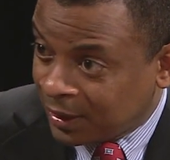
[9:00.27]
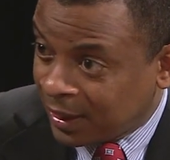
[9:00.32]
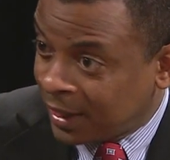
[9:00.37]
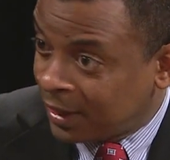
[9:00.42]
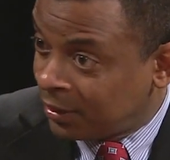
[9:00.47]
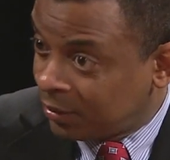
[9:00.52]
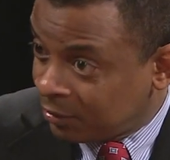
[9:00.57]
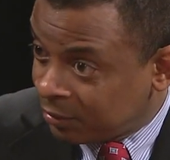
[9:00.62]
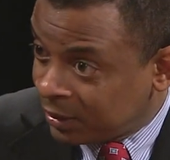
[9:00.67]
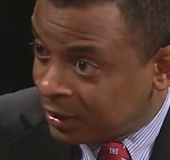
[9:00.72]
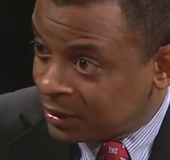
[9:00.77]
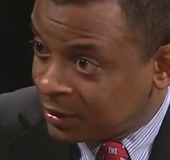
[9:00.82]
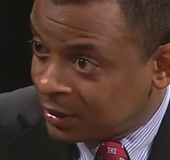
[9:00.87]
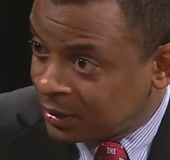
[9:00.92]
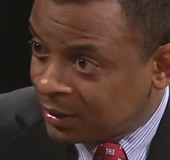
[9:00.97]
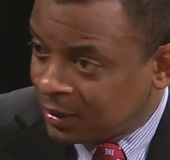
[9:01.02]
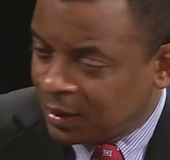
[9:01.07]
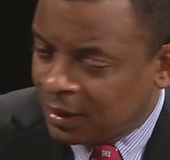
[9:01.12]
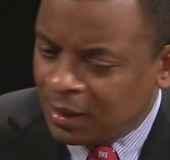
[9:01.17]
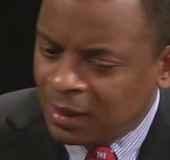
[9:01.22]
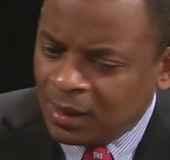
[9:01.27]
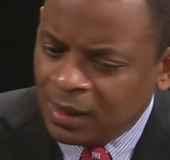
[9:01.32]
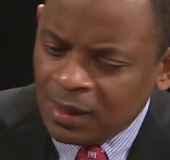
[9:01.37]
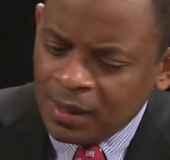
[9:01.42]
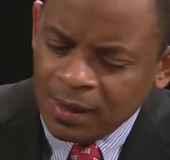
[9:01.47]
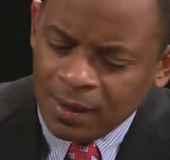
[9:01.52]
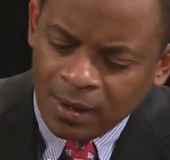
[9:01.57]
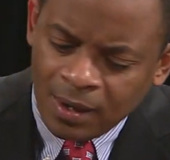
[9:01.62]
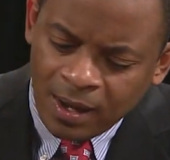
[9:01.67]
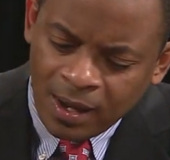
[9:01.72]
and the region,
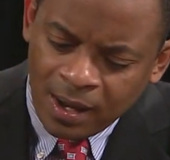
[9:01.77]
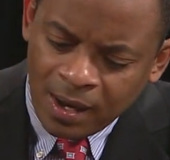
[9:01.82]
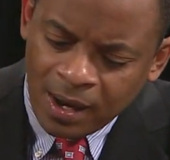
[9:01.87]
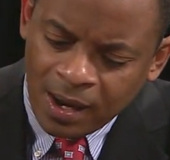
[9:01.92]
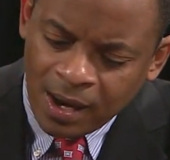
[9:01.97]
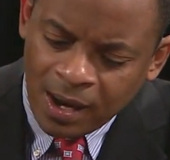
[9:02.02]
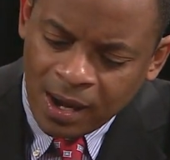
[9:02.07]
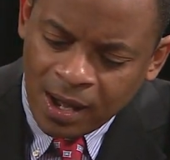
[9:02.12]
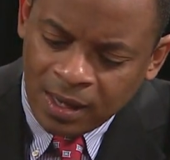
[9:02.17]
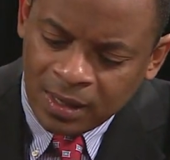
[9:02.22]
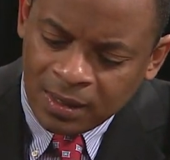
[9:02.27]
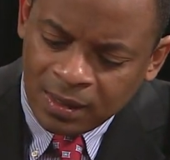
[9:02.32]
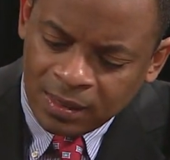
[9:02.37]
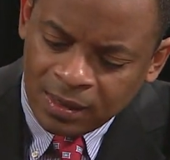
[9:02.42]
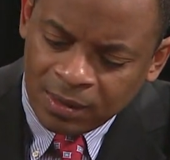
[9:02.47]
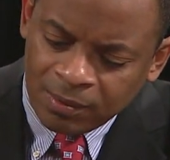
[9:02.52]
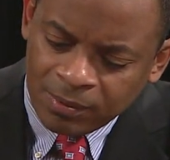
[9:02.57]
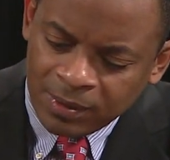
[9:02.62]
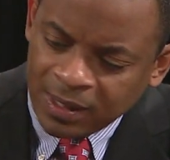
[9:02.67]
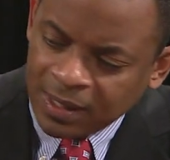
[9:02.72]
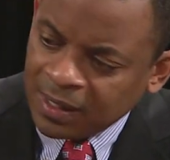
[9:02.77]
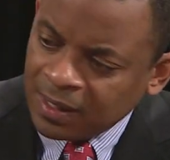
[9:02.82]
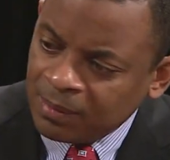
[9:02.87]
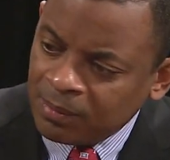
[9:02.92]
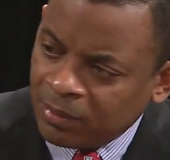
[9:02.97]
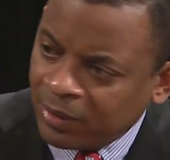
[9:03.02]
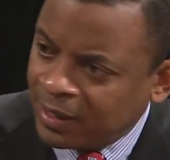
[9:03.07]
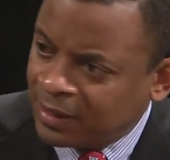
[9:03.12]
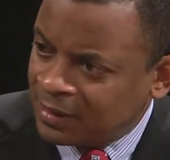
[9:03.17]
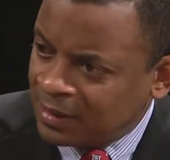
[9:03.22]
how do you think we can
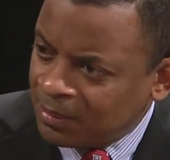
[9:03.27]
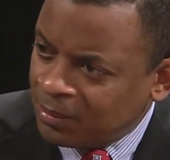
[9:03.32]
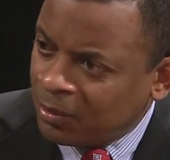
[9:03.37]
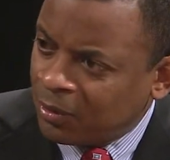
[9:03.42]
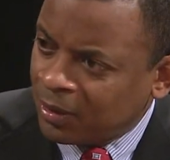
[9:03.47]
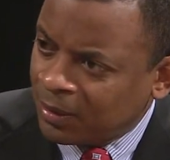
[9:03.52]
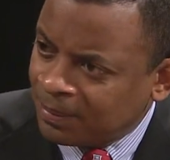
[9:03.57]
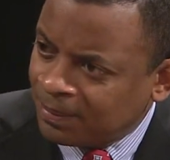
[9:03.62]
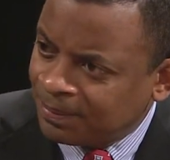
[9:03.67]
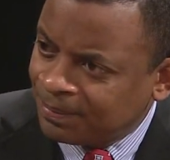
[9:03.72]
embrace it more?